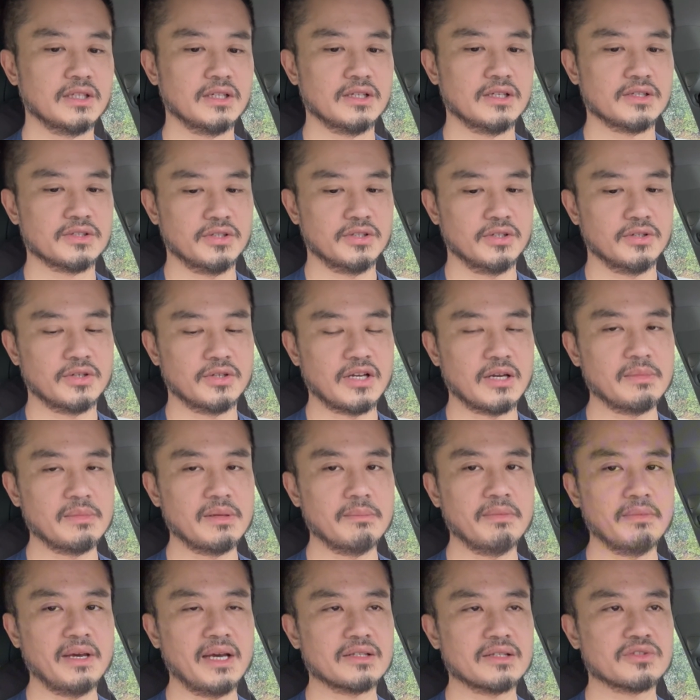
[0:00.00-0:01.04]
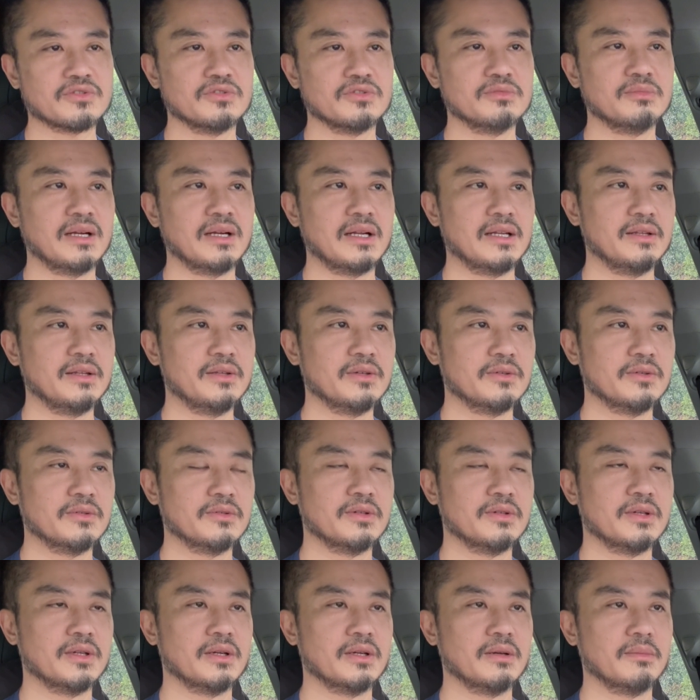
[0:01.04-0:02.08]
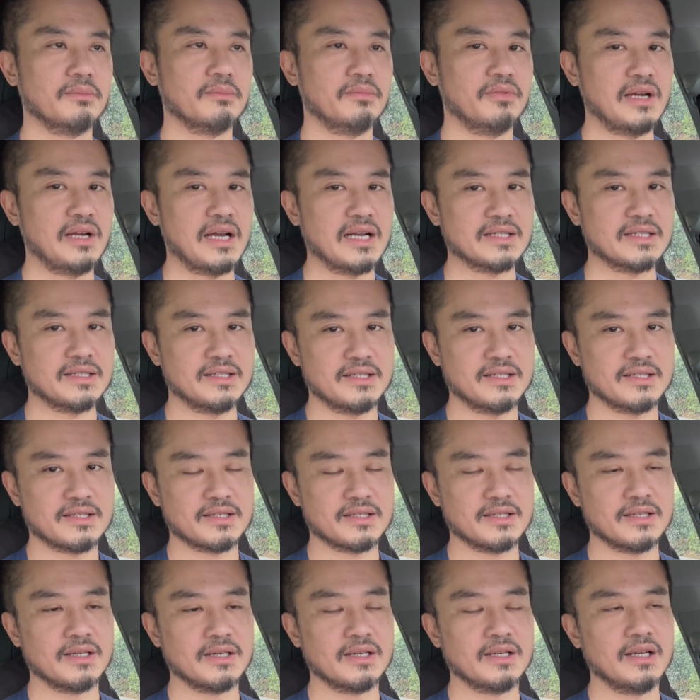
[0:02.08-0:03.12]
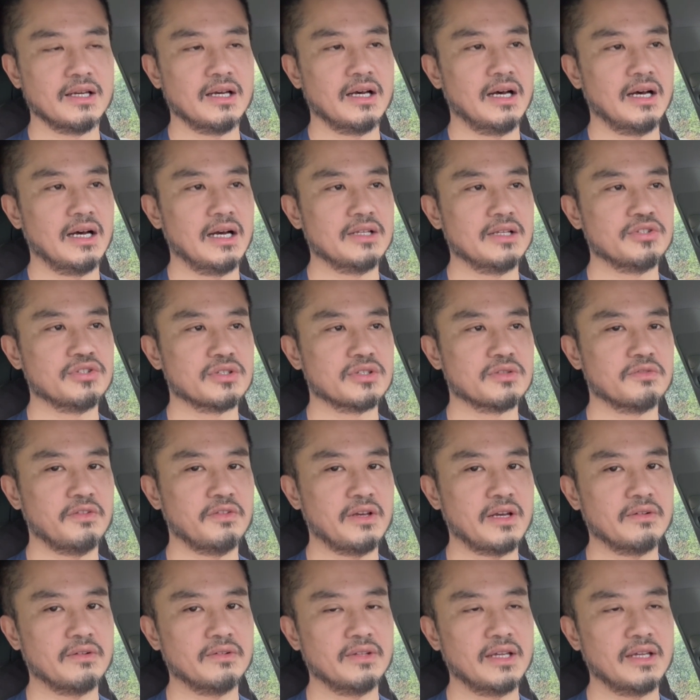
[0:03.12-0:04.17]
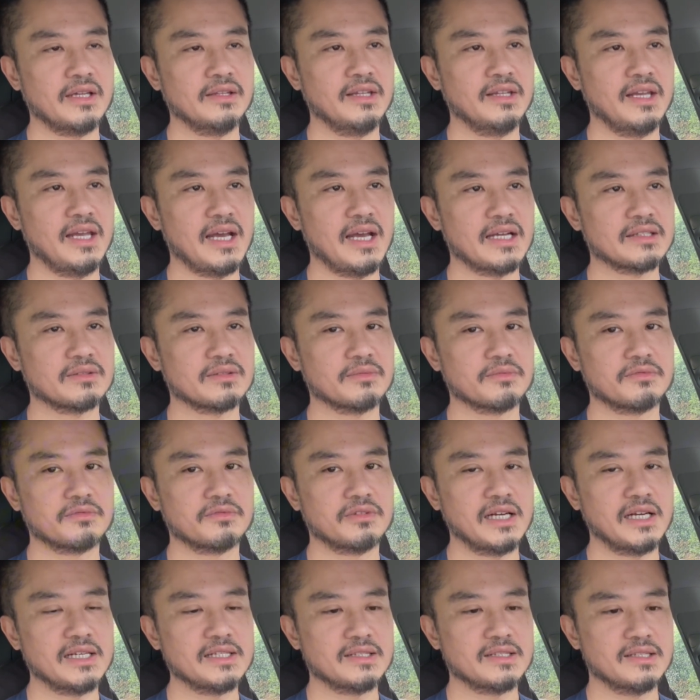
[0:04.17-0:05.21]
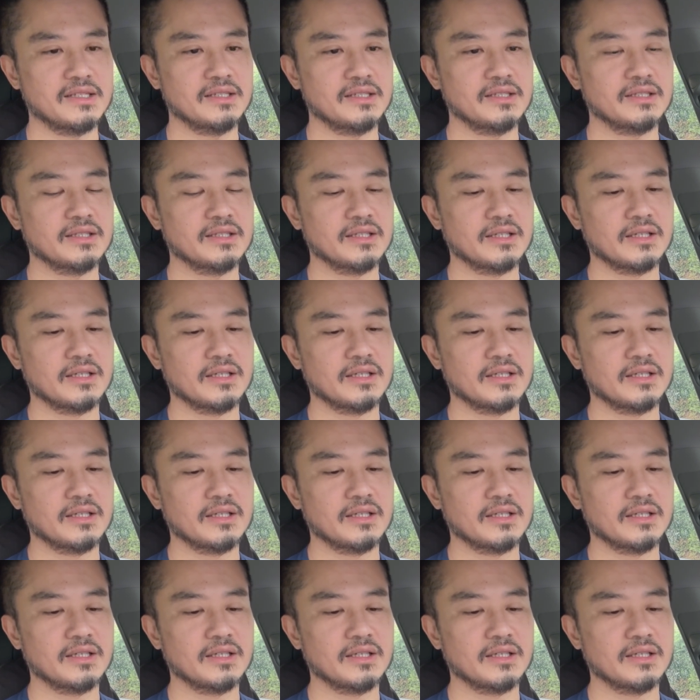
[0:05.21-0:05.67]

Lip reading: So coming back to my little practice, I just found that the act of writing